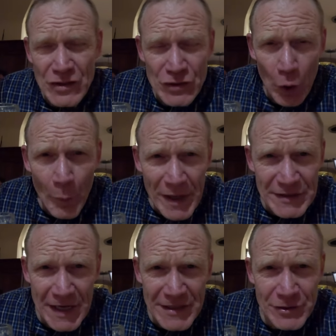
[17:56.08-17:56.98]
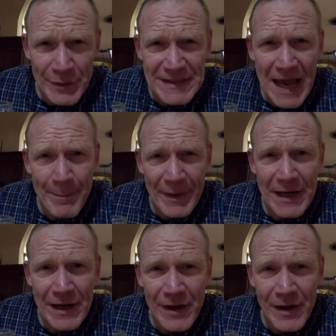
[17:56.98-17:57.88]
So much history's happened
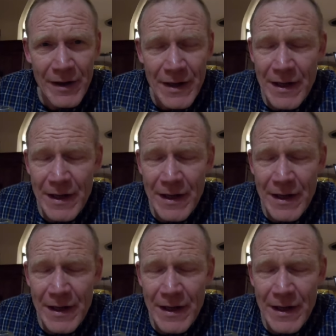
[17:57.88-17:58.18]
here.